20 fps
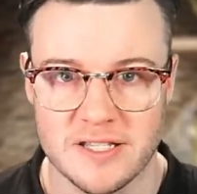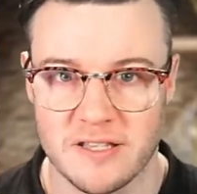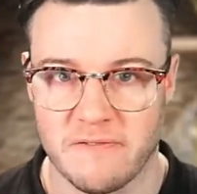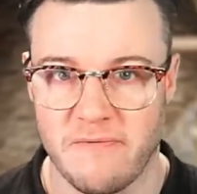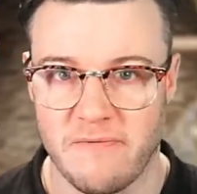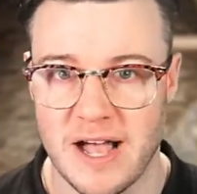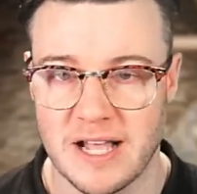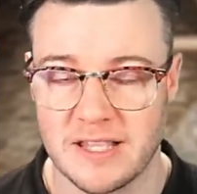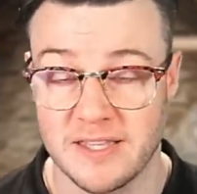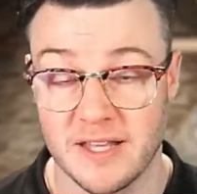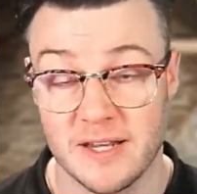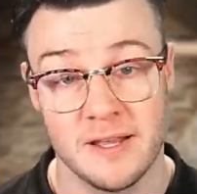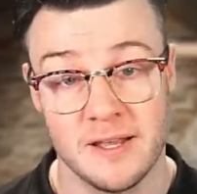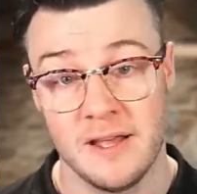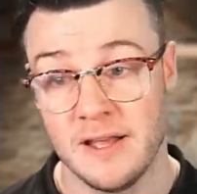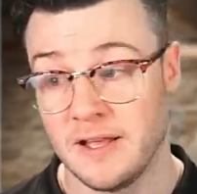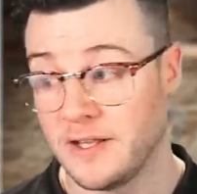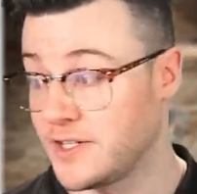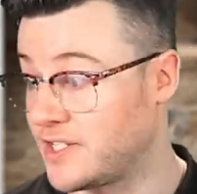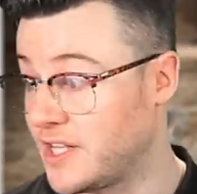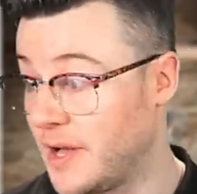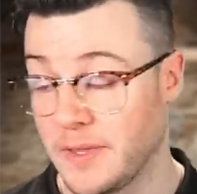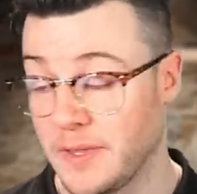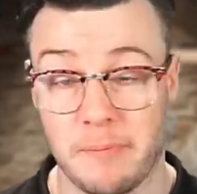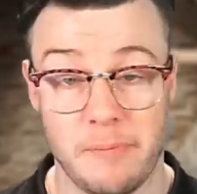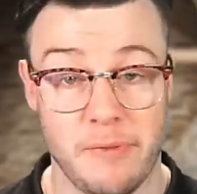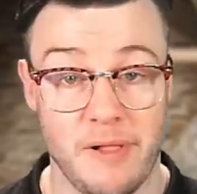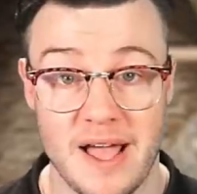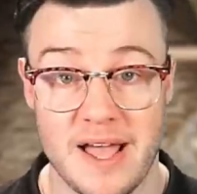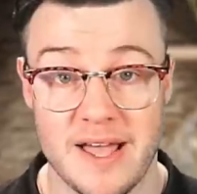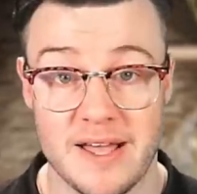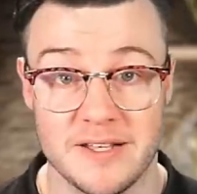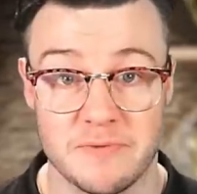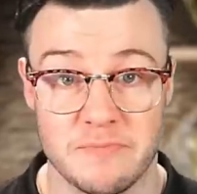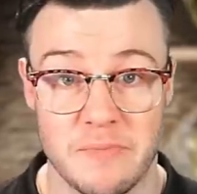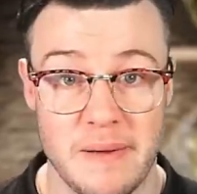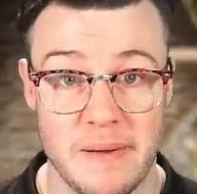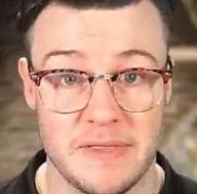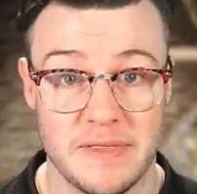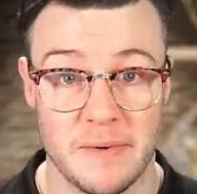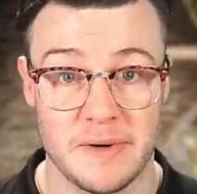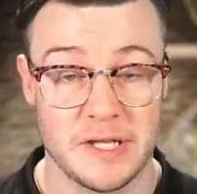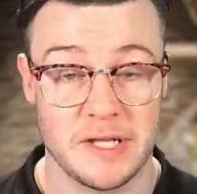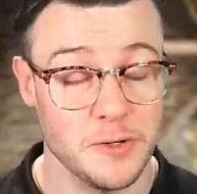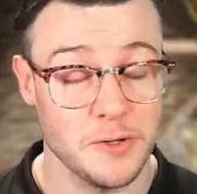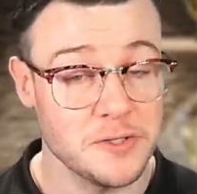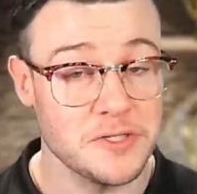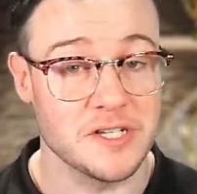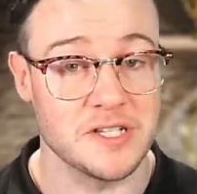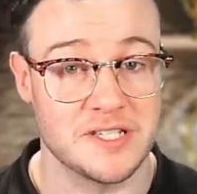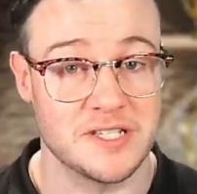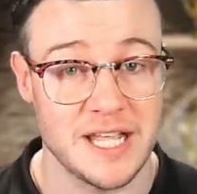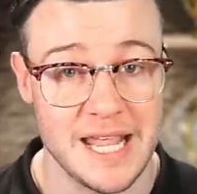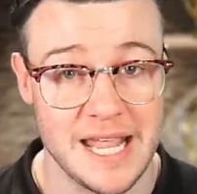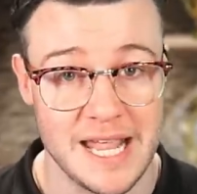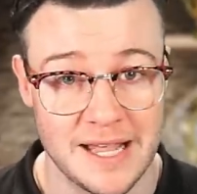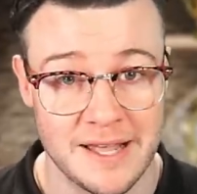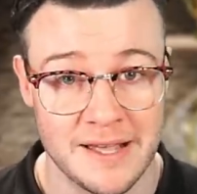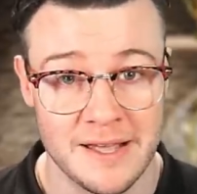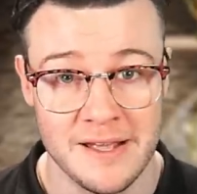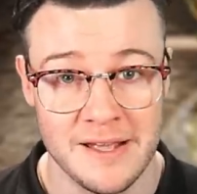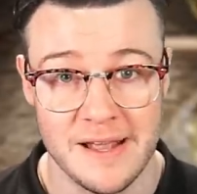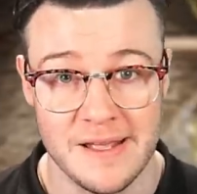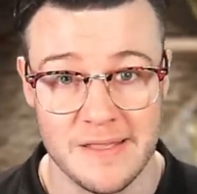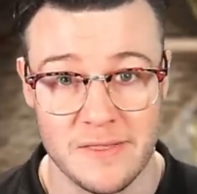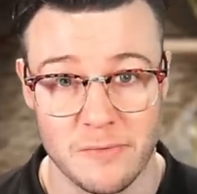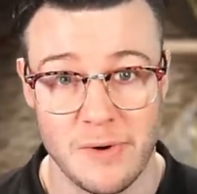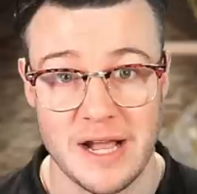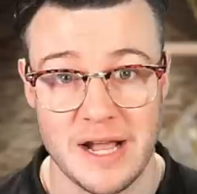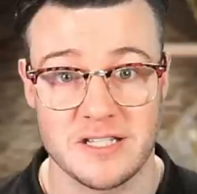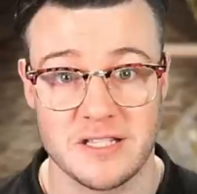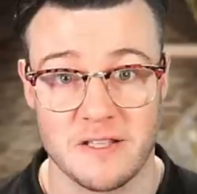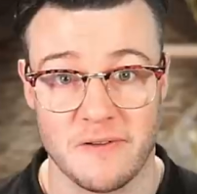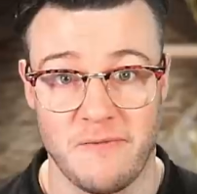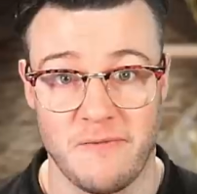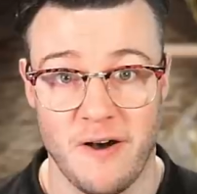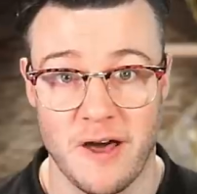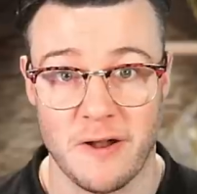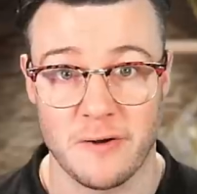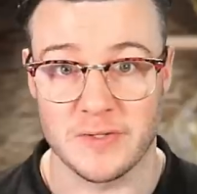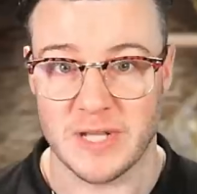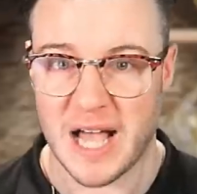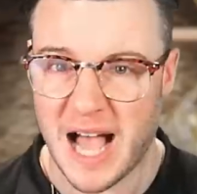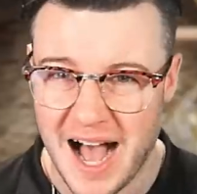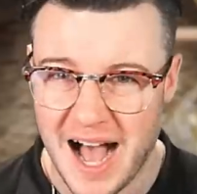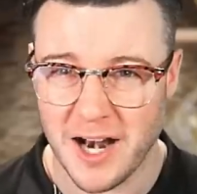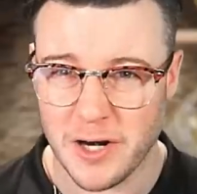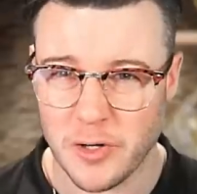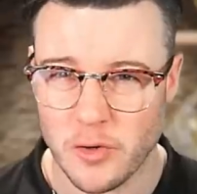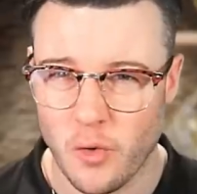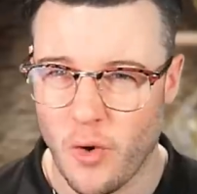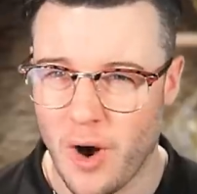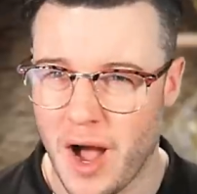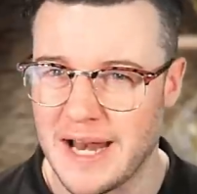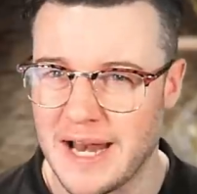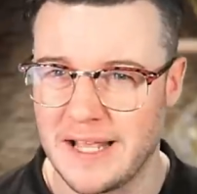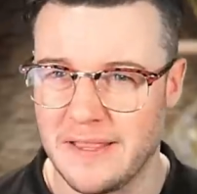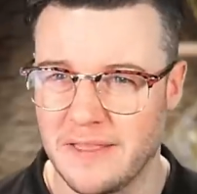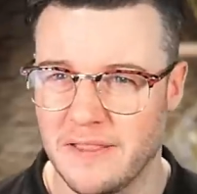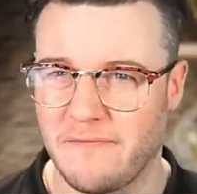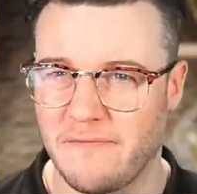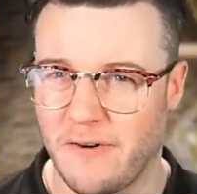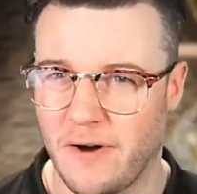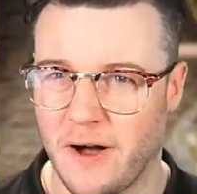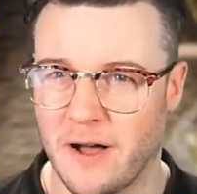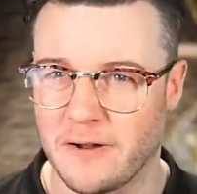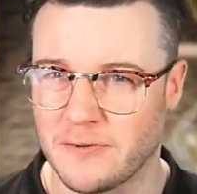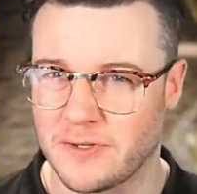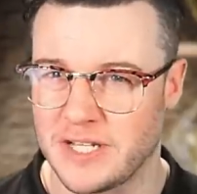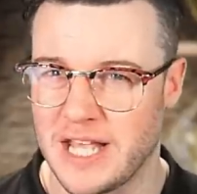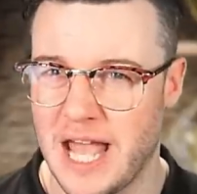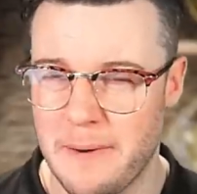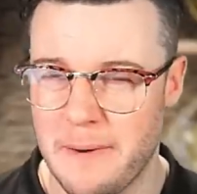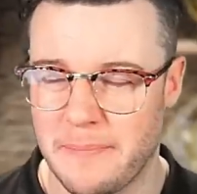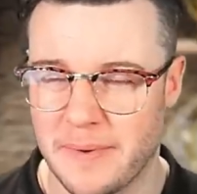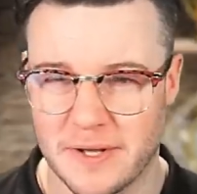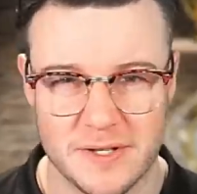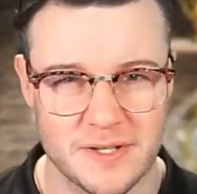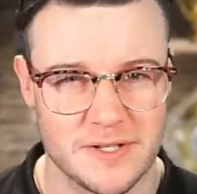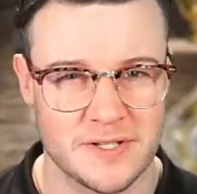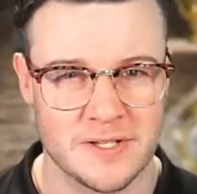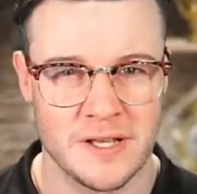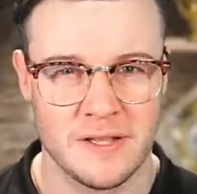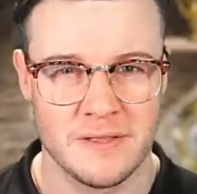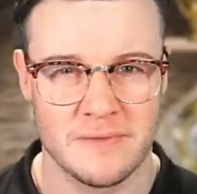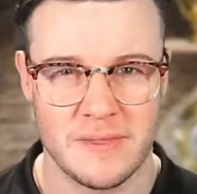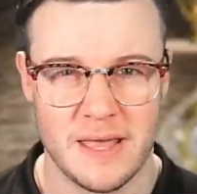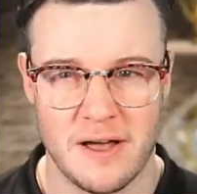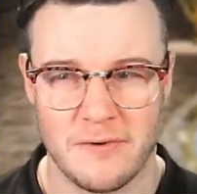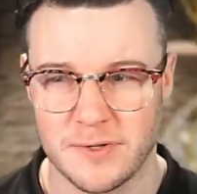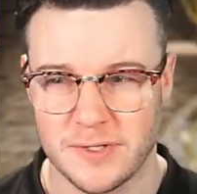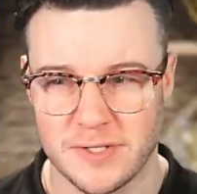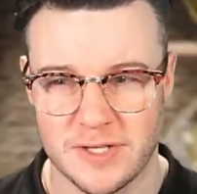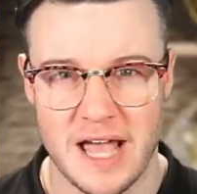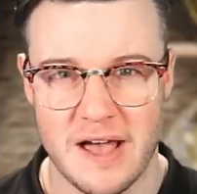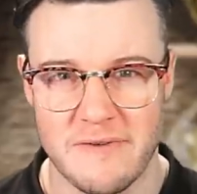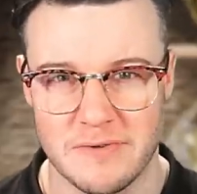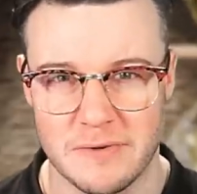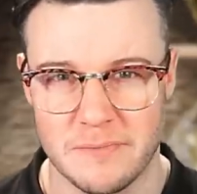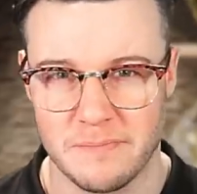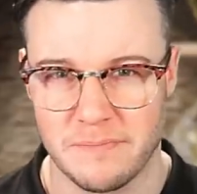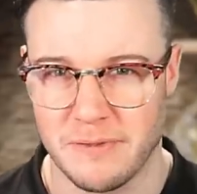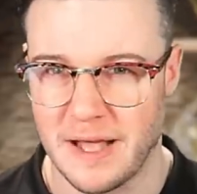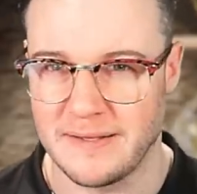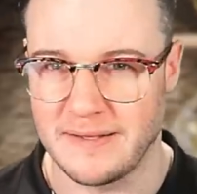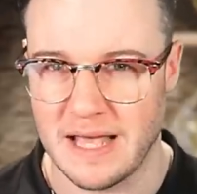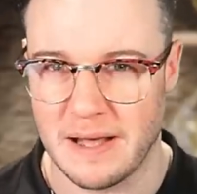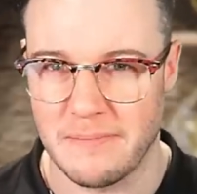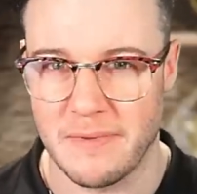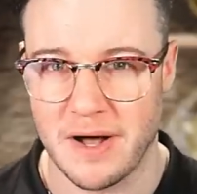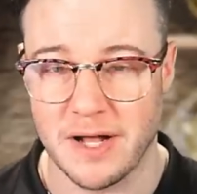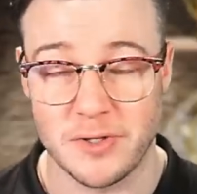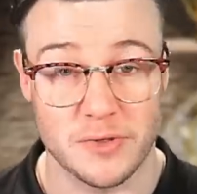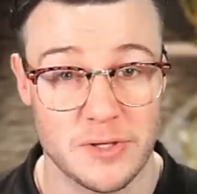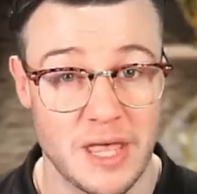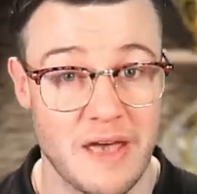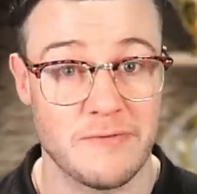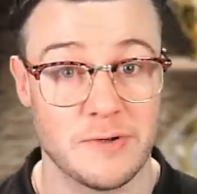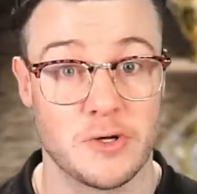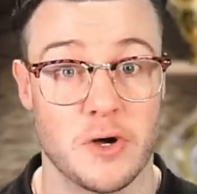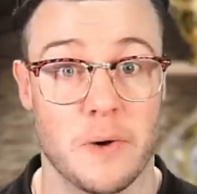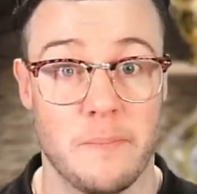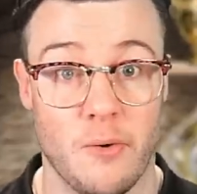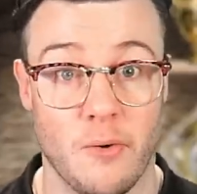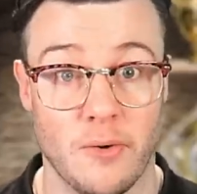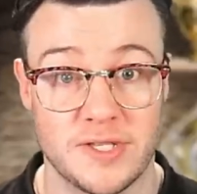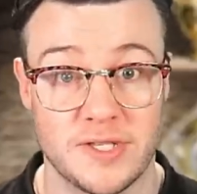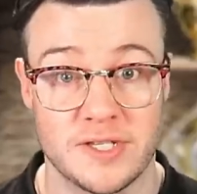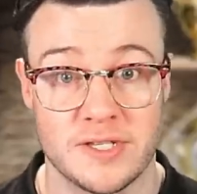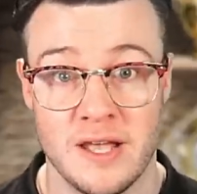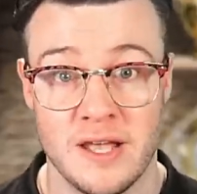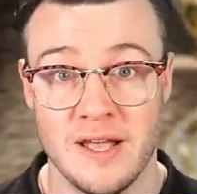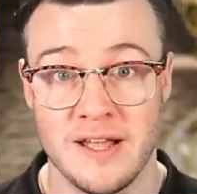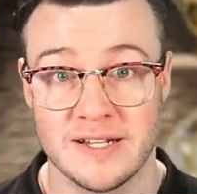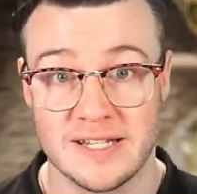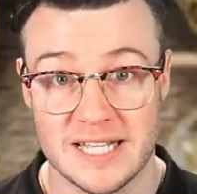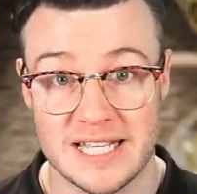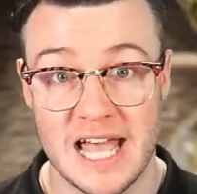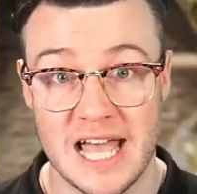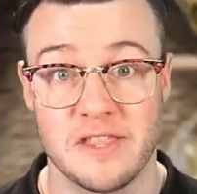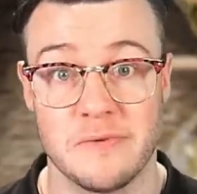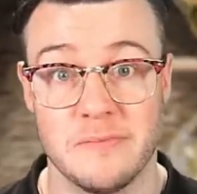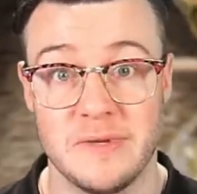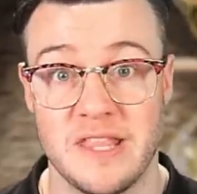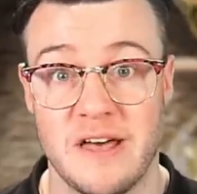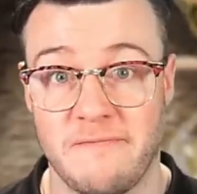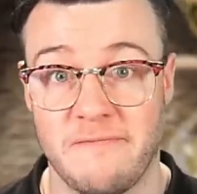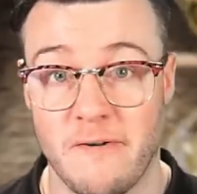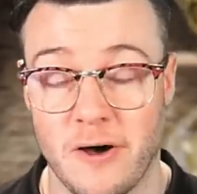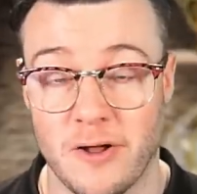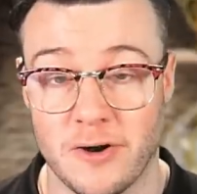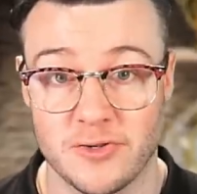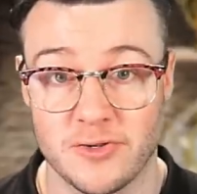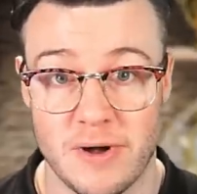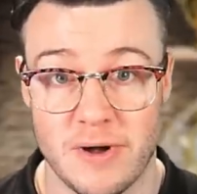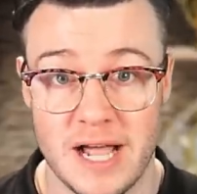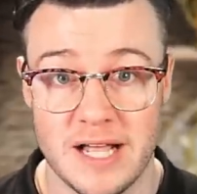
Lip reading: Is it the fact that some of the players maybe that we're used to seeing in the race to the finals aren't quite in the finals yet because they obviously haven't played that much or they haven't got points to get them in that finals